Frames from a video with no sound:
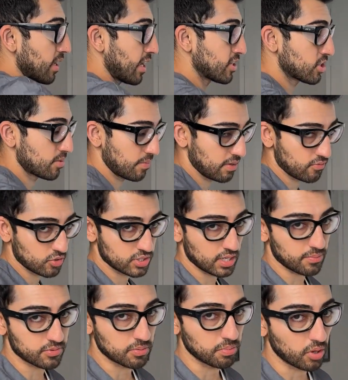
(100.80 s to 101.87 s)
histamine
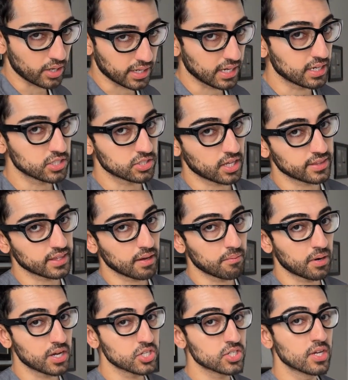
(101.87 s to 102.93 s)
receptor blockade is not that
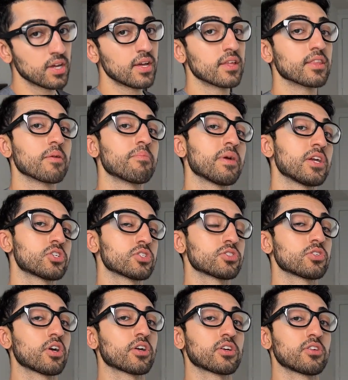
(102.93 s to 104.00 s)
much, the patient's
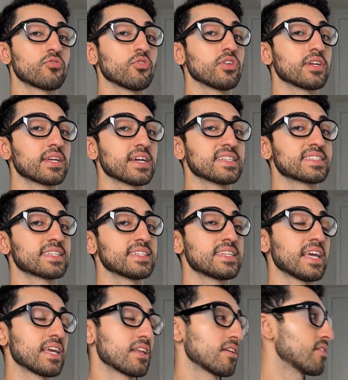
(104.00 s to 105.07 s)
not going to really get
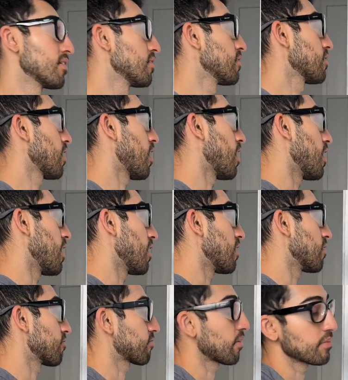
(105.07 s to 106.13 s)
sedated
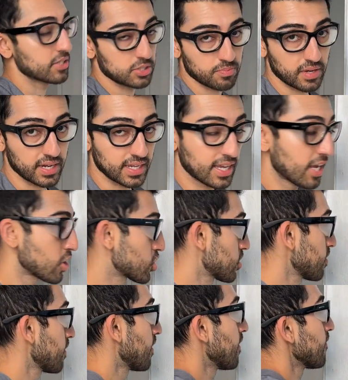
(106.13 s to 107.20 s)
from this
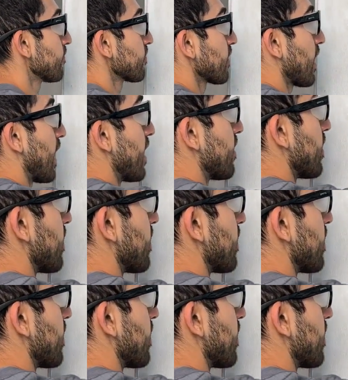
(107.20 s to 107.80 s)
medication. And